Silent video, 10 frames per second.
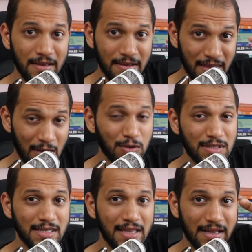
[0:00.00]
they would
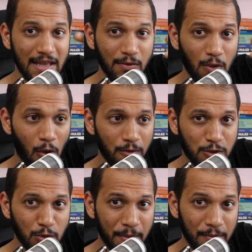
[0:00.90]
see that they will the
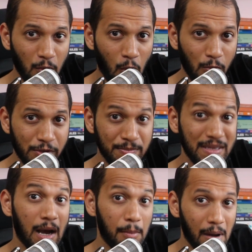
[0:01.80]
Superman will always
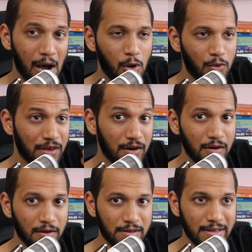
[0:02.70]
be above the
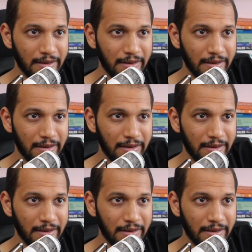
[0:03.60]
Earth,